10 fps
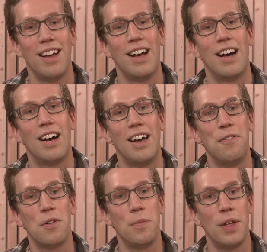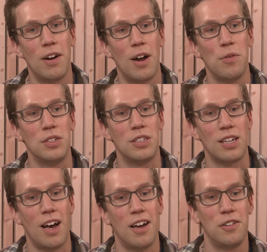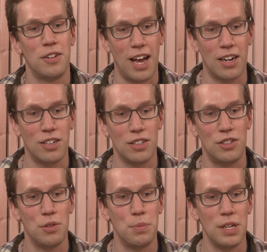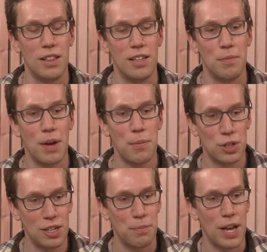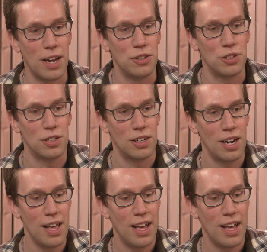Uh, and from there, I was hired actually to be the membership manager